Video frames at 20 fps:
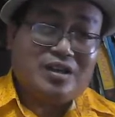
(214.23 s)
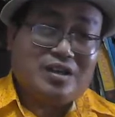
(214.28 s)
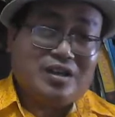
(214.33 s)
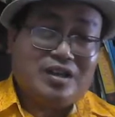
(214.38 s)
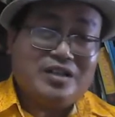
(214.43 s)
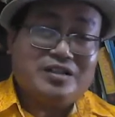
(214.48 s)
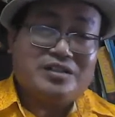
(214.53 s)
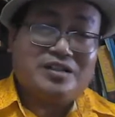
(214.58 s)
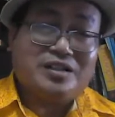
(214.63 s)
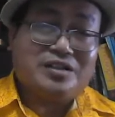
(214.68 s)

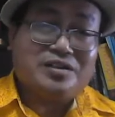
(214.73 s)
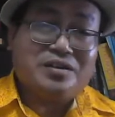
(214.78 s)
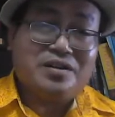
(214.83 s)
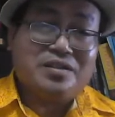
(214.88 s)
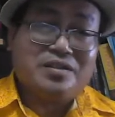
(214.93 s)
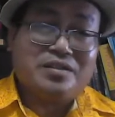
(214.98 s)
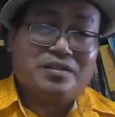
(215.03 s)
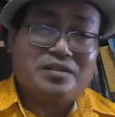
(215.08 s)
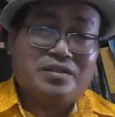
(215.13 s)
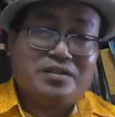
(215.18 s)
It's a
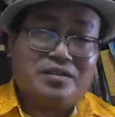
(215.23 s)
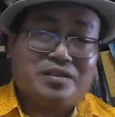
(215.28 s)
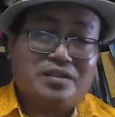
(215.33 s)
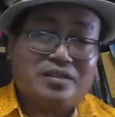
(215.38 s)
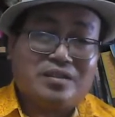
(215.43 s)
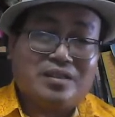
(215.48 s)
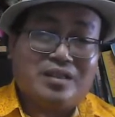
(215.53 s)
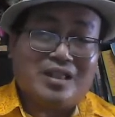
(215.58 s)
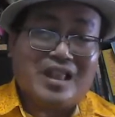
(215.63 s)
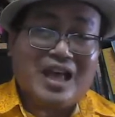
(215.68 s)
good
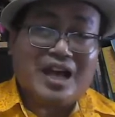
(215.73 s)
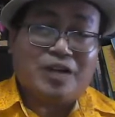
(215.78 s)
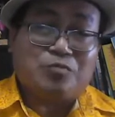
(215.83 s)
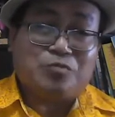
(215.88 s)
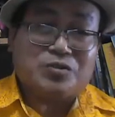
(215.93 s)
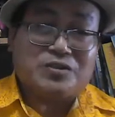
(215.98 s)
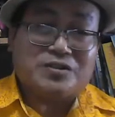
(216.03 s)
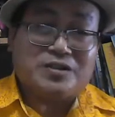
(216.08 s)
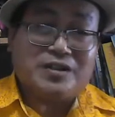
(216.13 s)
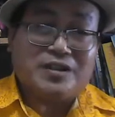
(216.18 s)

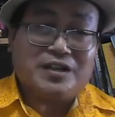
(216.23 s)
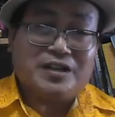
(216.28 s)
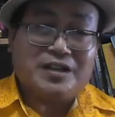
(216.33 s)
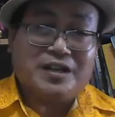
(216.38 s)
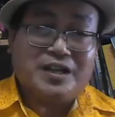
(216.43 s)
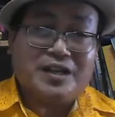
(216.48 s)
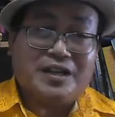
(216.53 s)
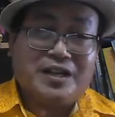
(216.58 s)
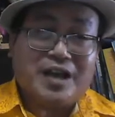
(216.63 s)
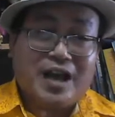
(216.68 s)
language
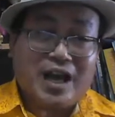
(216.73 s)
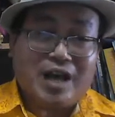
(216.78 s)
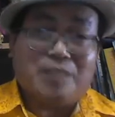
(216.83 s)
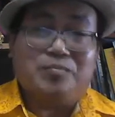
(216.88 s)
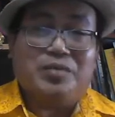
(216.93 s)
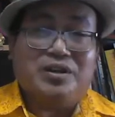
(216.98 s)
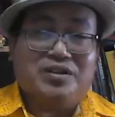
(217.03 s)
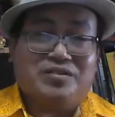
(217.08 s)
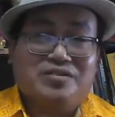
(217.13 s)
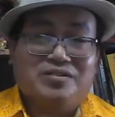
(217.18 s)
learning
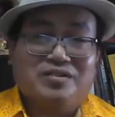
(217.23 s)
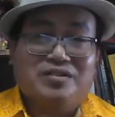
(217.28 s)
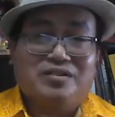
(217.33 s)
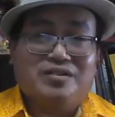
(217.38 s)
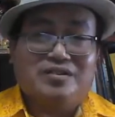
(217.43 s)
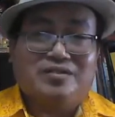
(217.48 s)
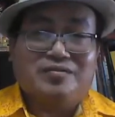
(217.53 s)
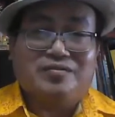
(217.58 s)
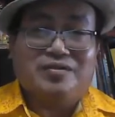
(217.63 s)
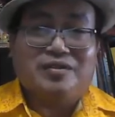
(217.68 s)
habit
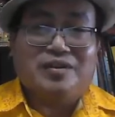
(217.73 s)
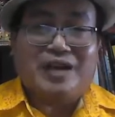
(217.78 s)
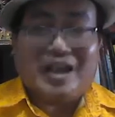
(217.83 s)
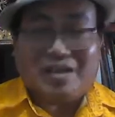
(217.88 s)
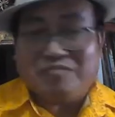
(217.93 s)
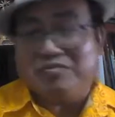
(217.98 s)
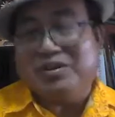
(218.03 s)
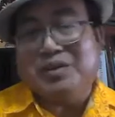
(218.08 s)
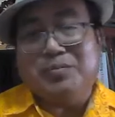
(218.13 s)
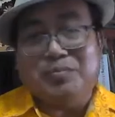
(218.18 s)
for
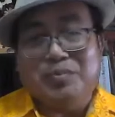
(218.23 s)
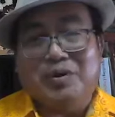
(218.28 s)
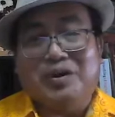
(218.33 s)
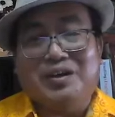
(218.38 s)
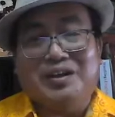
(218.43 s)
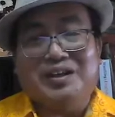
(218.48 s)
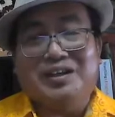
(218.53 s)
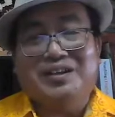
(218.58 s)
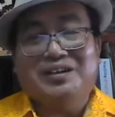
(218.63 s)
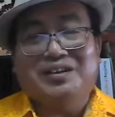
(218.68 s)

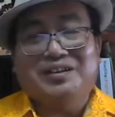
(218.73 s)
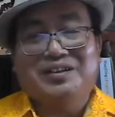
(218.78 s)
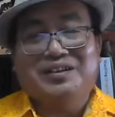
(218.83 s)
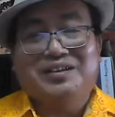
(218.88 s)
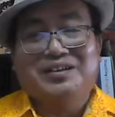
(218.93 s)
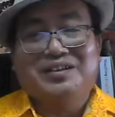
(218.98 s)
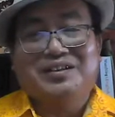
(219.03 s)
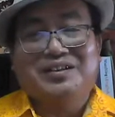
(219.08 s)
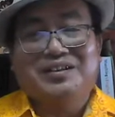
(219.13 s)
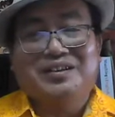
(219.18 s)
everybody.
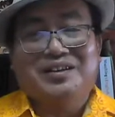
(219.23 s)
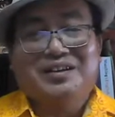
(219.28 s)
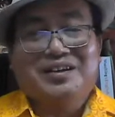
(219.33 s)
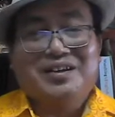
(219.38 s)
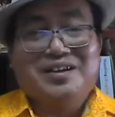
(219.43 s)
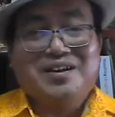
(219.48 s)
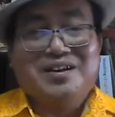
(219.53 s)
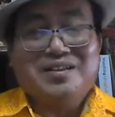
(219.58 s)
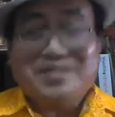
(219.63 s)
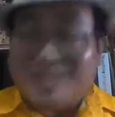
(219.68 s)

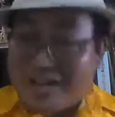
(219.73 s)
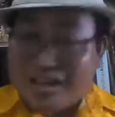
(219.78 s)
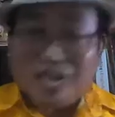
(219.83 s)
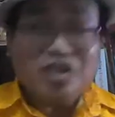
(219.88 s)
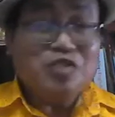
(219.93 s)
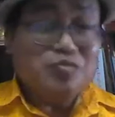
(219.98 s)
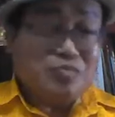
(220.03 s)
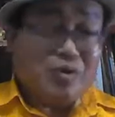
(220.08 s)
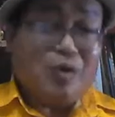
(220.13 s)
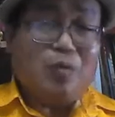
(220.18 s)
Thank
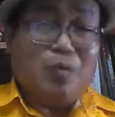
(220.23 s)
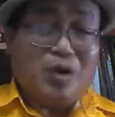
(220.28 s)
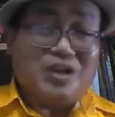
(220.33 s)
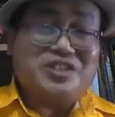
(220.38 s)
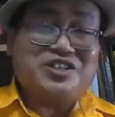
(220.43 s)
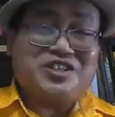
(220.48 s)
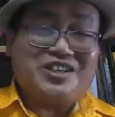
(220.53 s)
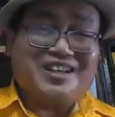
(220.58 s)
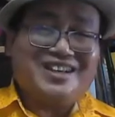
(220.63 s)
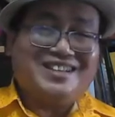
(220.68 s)
you for
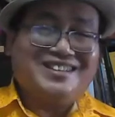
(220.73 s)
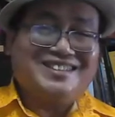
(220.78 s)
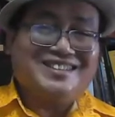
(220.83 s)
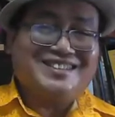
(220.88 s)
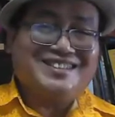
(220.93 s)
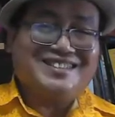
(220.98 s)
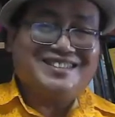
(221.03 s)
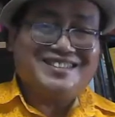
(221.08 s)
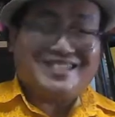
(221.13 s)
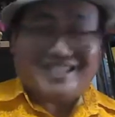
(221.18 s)
watching.
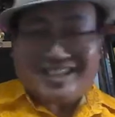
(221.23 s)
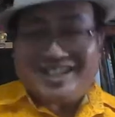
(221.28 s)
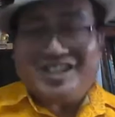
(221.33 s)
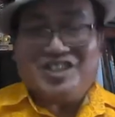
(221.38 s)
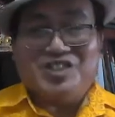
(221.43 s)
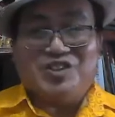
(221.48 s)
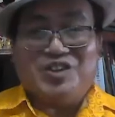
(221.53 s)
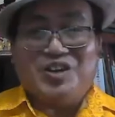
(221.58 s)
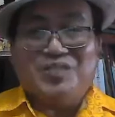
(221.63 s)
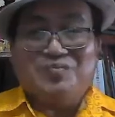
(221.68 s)
See
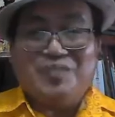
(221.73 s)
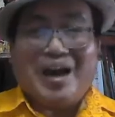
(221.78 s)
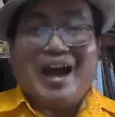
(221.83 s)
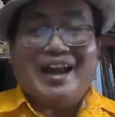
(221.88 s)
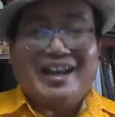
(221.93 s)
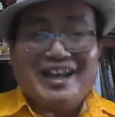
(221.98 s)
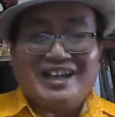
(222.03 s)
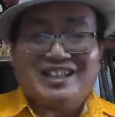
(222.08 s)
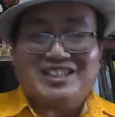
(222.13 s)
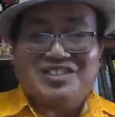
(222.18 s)
you in my
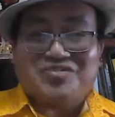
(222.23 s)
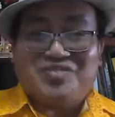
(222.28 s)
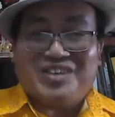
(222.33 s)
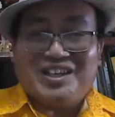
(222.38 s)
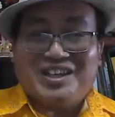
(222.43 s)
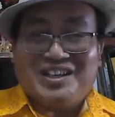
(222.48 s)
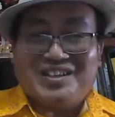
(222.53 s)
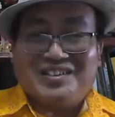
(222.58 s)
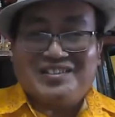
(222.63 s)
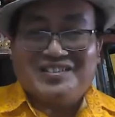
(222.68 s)
next
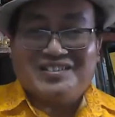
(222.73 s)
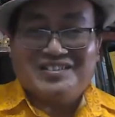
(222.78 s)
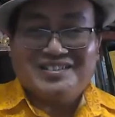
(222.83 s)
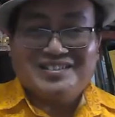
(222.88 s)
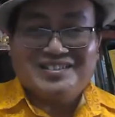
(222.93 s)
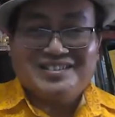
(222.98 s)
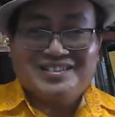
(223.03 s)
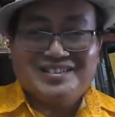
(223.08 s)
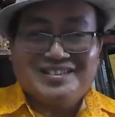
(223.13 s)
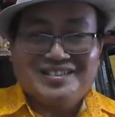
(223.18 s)
video.
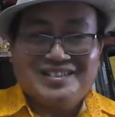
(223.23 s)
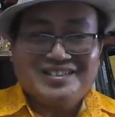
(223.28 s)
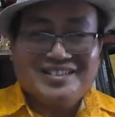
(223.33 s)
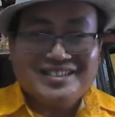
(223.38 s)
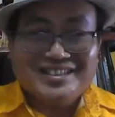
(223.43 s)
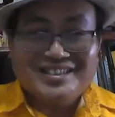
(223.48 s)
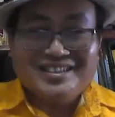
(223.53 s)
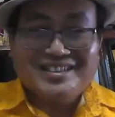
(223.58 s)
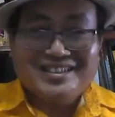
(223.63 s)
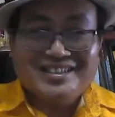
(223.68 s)

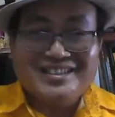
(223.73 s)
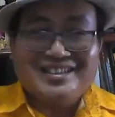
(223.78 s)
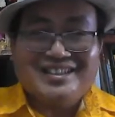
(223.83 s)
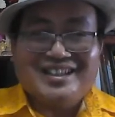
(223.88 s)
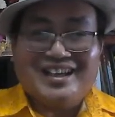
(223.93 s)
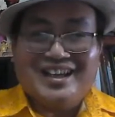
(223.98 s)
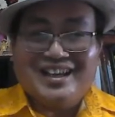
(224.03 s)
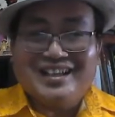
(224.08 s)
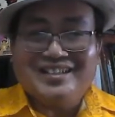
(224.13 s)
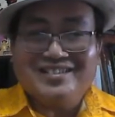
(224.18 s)

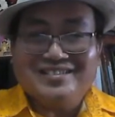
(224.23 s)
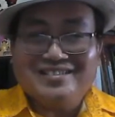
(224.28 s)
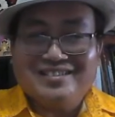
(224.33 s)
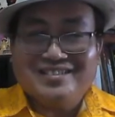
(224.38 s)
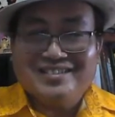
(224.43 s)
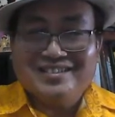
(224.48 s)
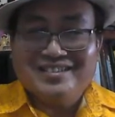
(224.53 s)
Hello.